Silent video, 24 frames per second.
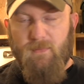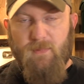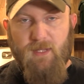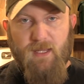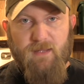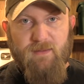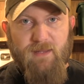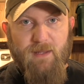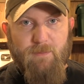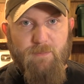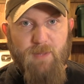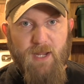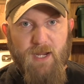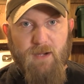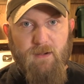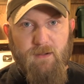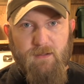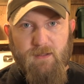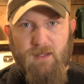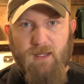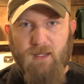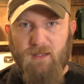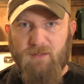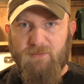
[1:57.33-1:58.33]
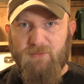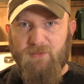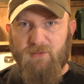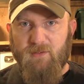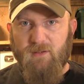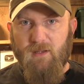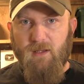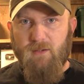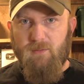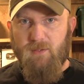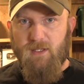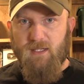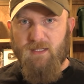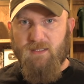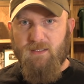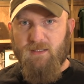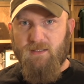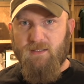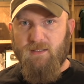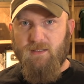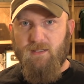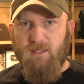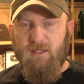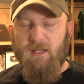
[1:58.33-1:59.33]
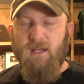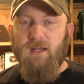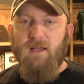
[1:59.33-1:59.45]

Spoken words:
And they parrot his slogans.